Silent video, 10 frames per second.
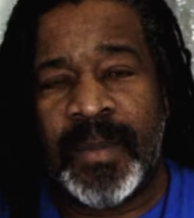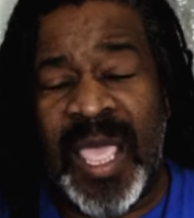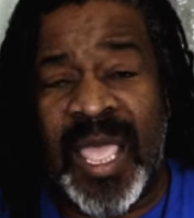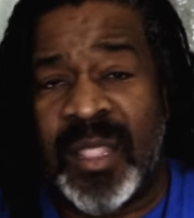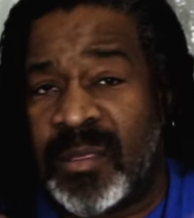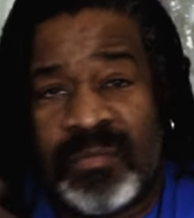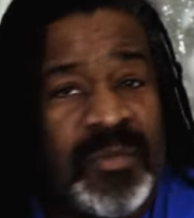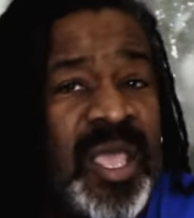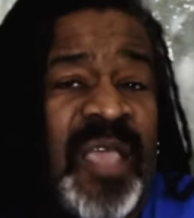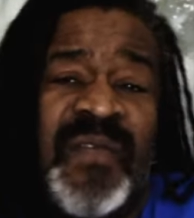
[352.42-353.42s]
And
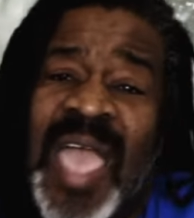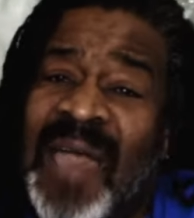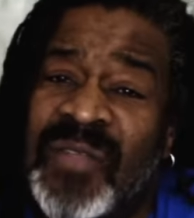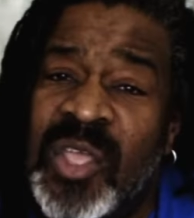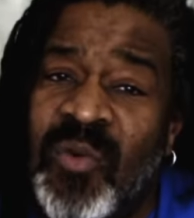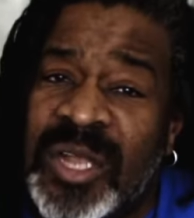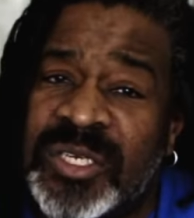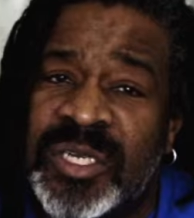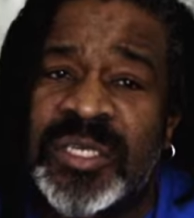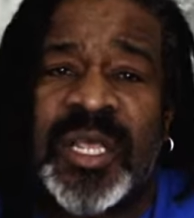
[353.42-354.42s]
if you have any
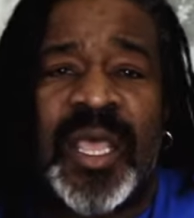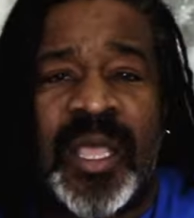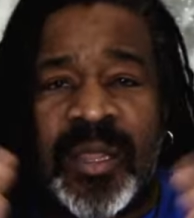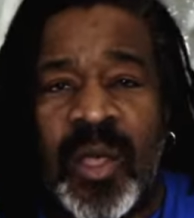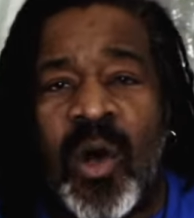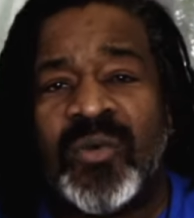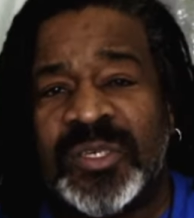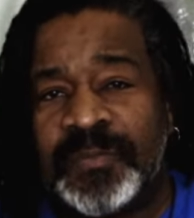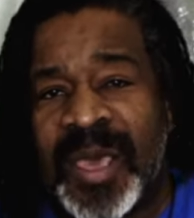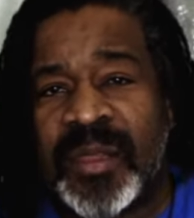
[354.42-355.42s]
questions, it's
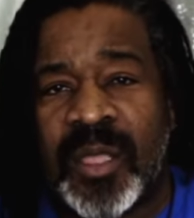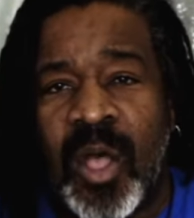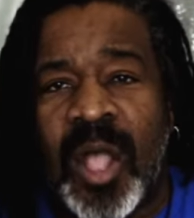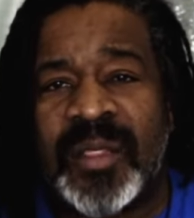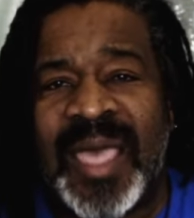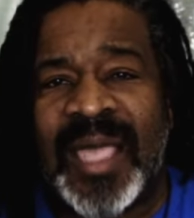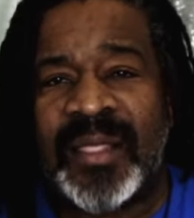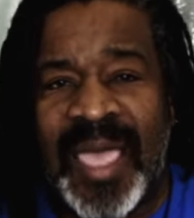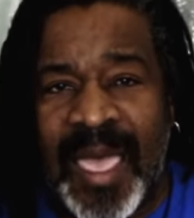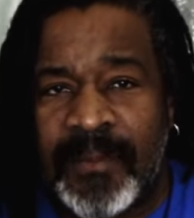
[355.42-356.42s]
always best to contact
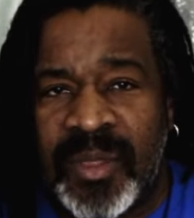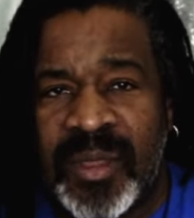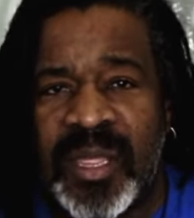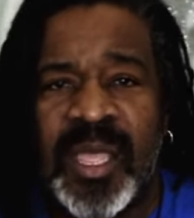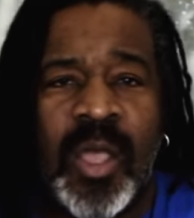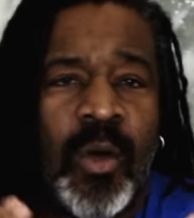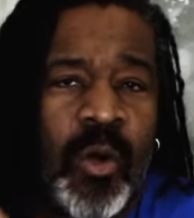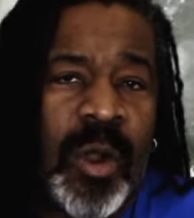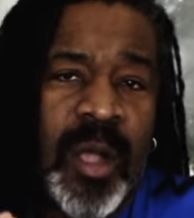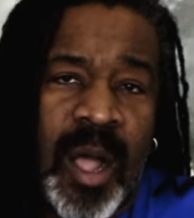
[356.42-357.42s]
the embassy
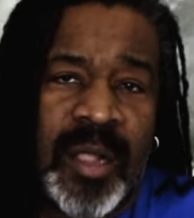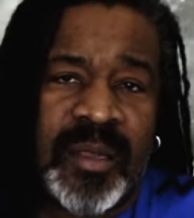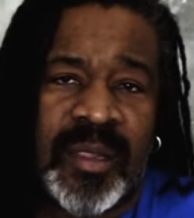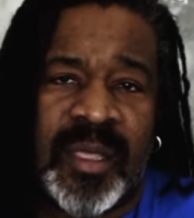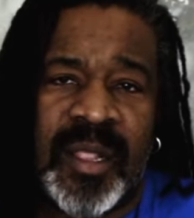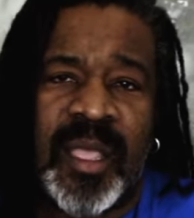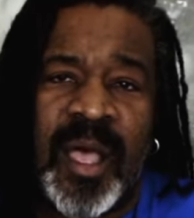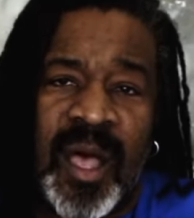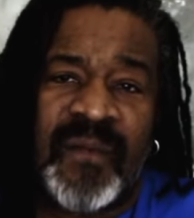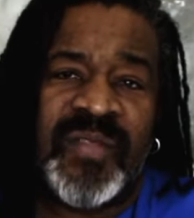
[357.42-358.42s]
or consulate
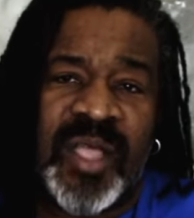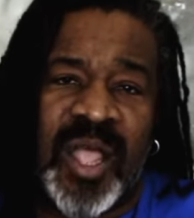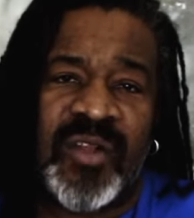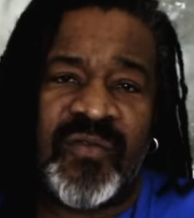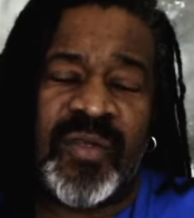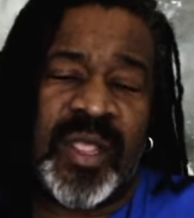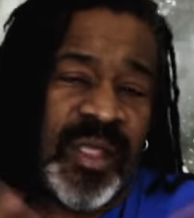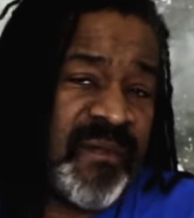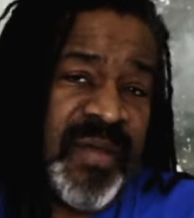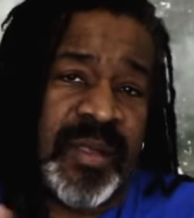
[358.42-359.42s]
of the country
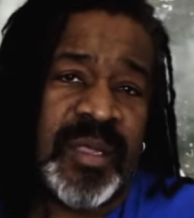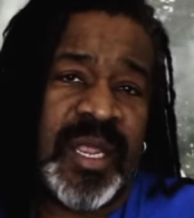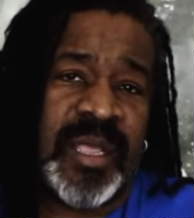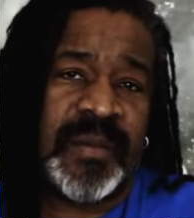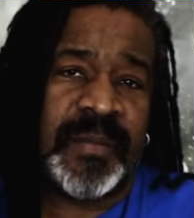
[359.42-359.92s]
you're visiting.